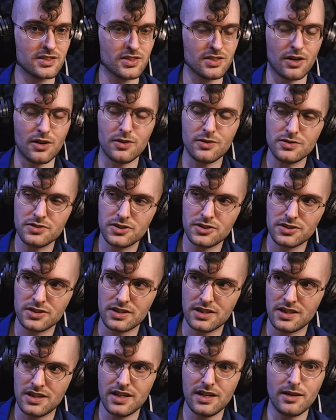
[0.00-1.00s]
all
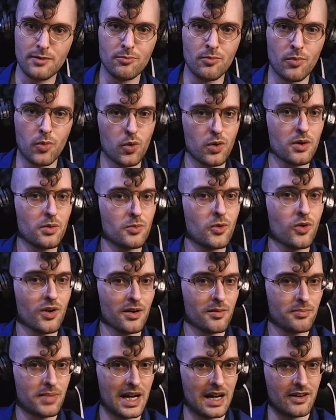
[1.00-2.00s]
just getting more and more
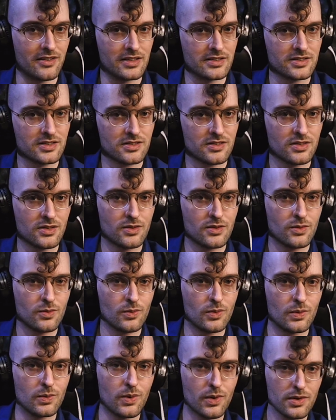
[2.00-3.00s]
unbalanced,
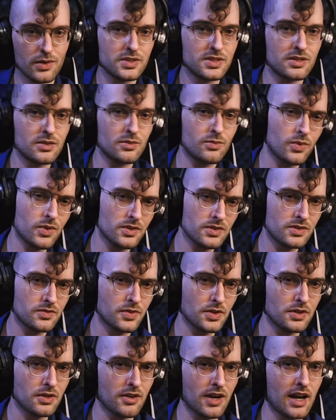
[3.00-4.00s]
worse and worse for
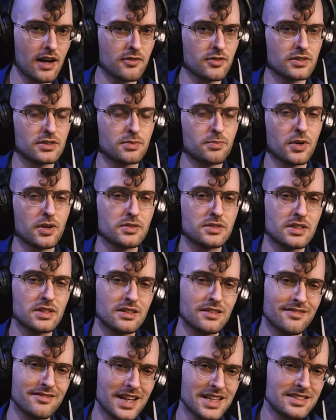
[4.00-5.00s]
your average
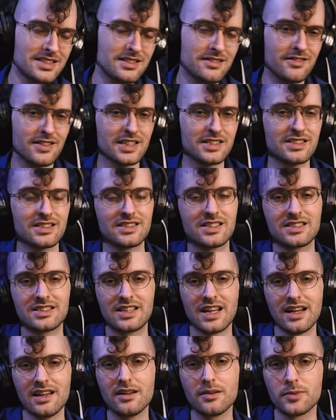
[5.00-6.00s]
person, less and less
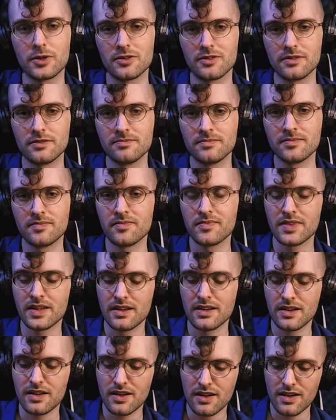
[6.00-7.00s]
sustainable.
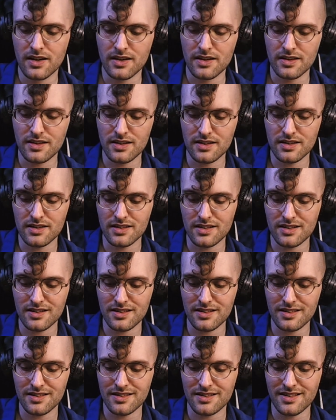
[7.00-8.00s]

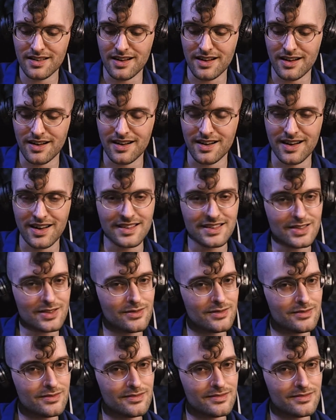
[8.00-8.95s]
I don't